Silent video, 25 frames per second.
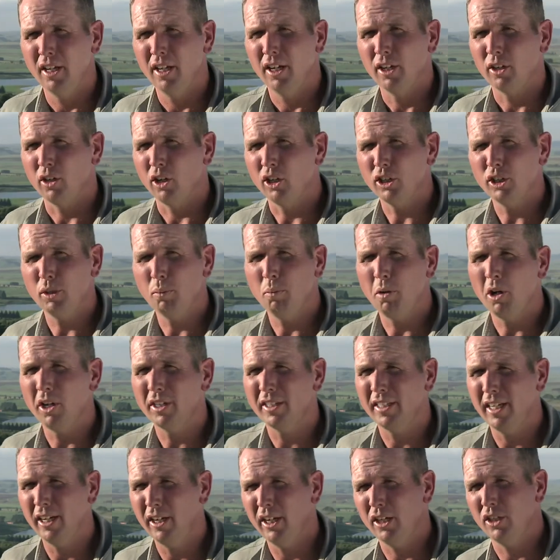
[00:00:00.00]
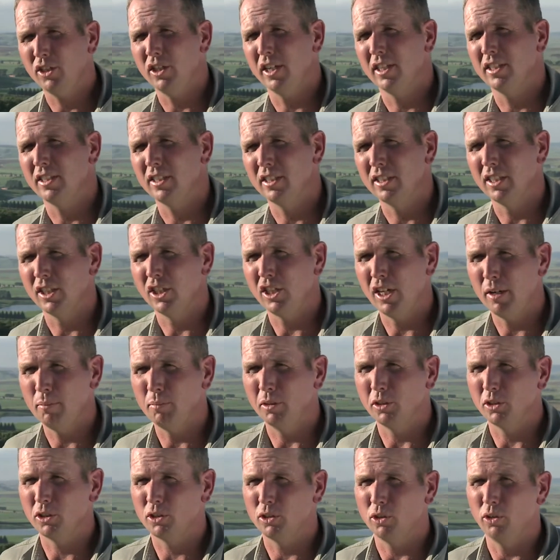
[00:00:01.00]
Grassy Park Dairy Trust is a share
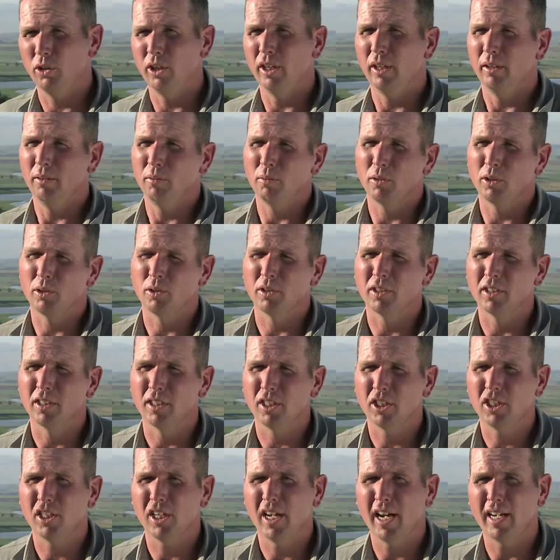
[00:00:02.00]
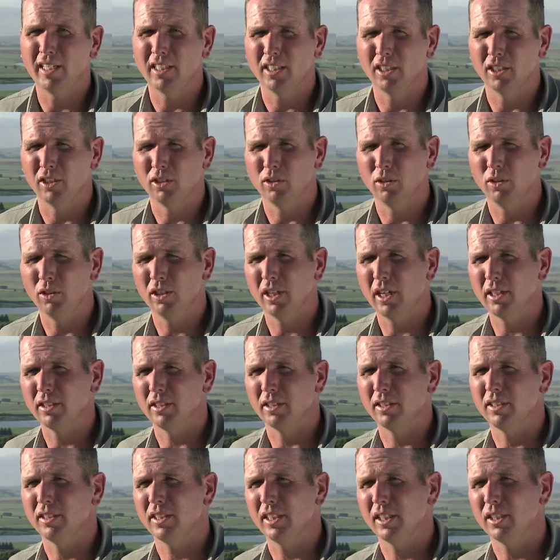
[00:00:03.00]
milk story which was initiated in
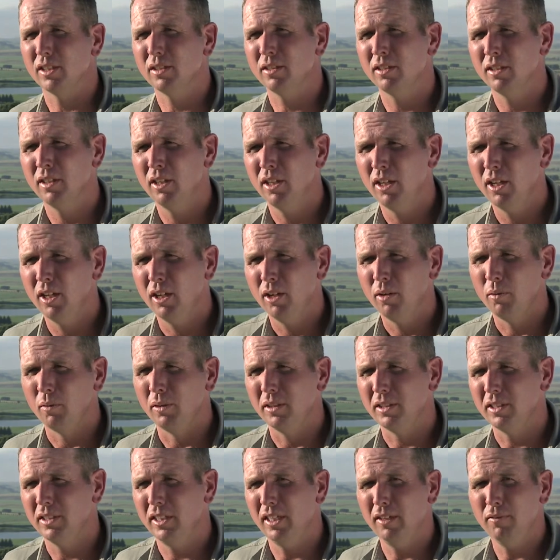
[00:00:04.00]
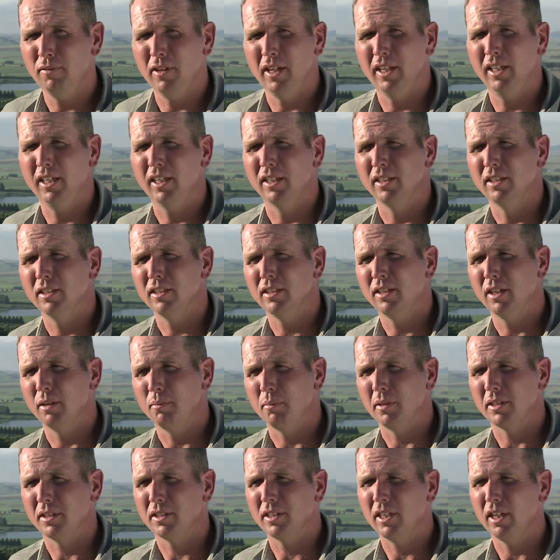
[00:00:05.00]
2006 when Steve Edkins and
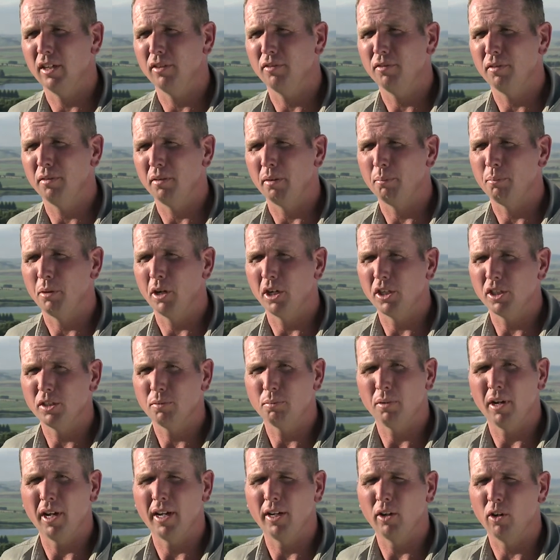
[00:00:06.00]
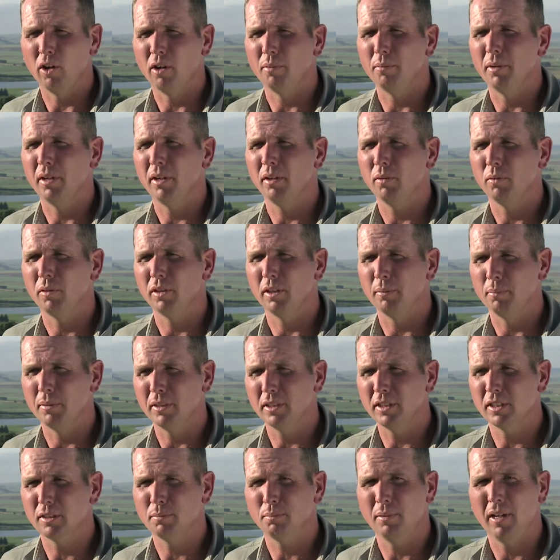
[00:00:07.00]
myself approached Brian Armour with a
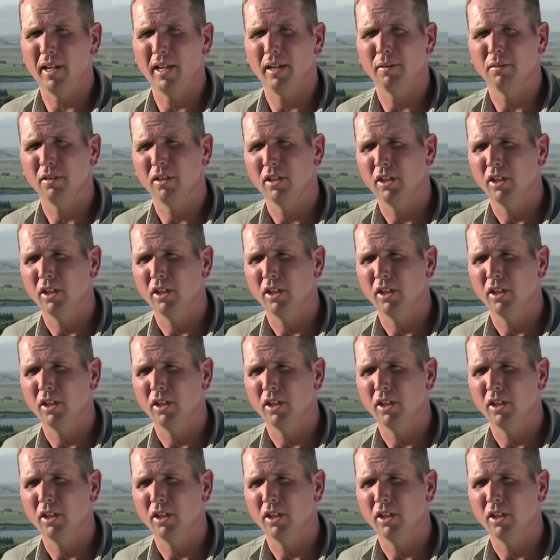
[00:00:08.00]
business plan